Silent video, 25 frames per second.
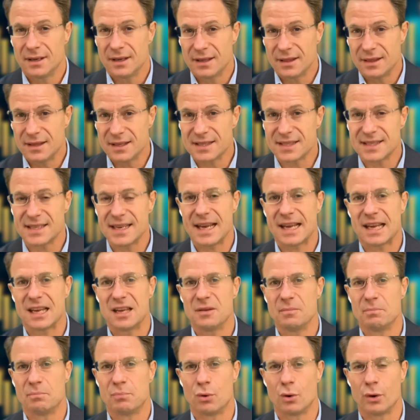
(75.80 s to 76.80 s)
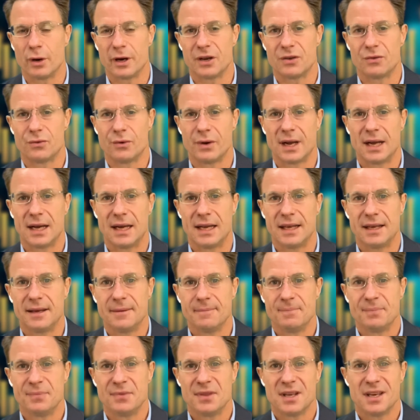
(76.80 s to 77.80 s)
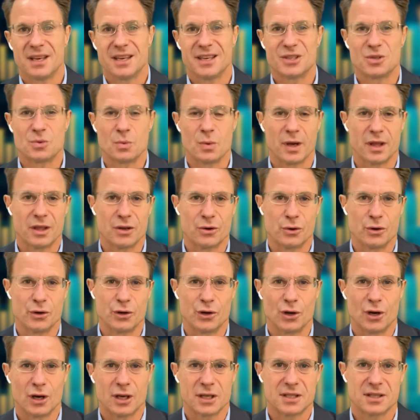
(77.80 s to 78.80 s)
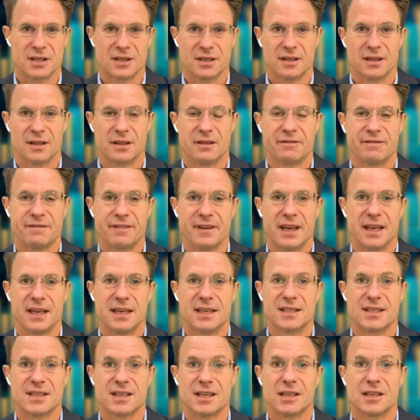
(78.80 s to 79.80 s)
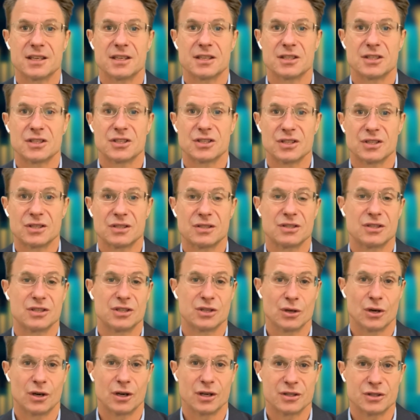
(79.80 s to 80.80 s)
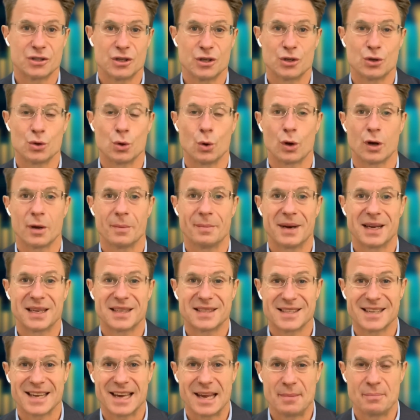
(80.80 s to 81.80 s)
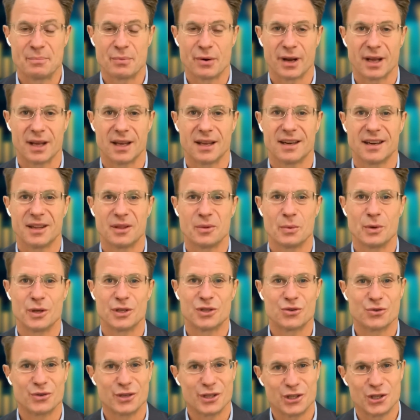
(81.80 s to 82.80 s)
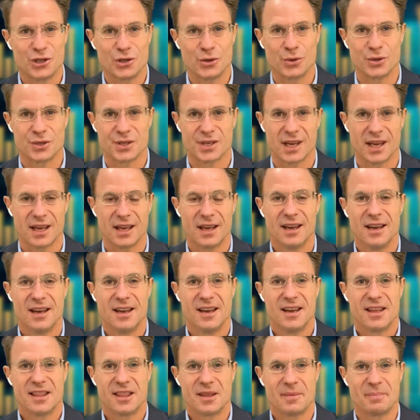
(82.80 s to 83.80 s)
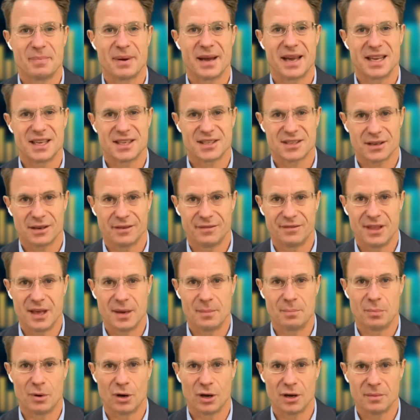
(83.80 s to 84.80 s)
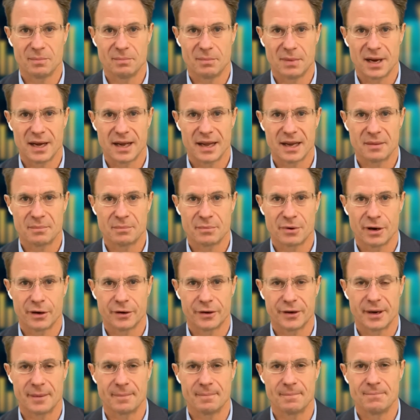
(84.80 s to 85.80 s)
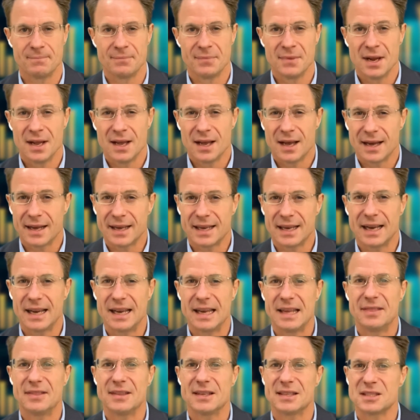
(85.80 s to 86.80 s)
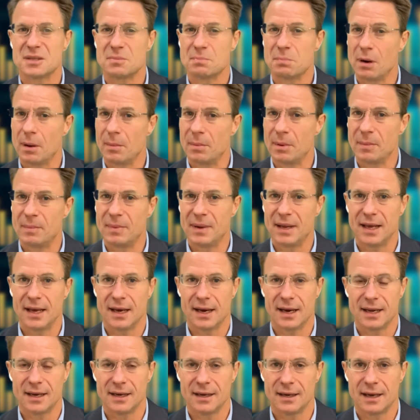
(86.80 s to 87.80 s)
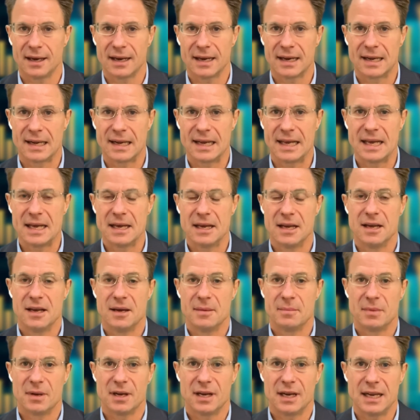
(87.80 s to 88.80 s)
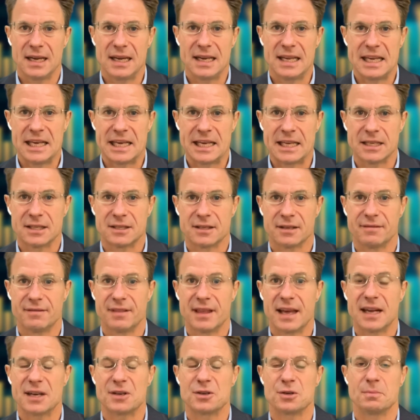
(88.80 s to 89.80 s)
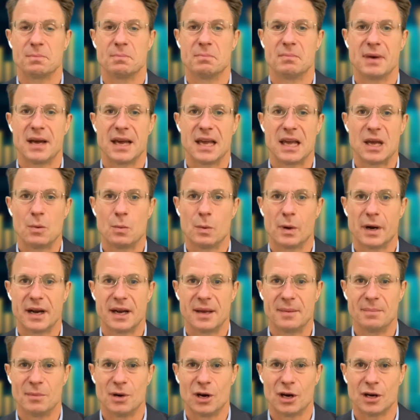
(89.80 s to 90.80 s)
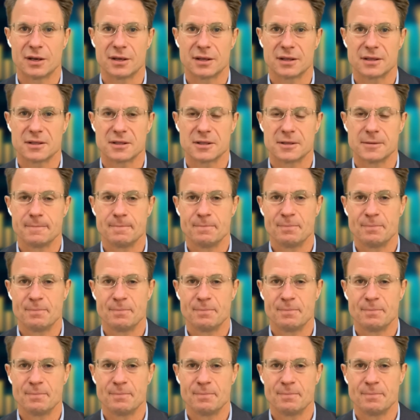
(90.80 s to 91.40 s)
The second point really is whether or not the Fed is going to start to talk about tapering, in other words, reducing the pace of their bond buying program. Again, that's probably unlikely, but any hint of that may worry markets.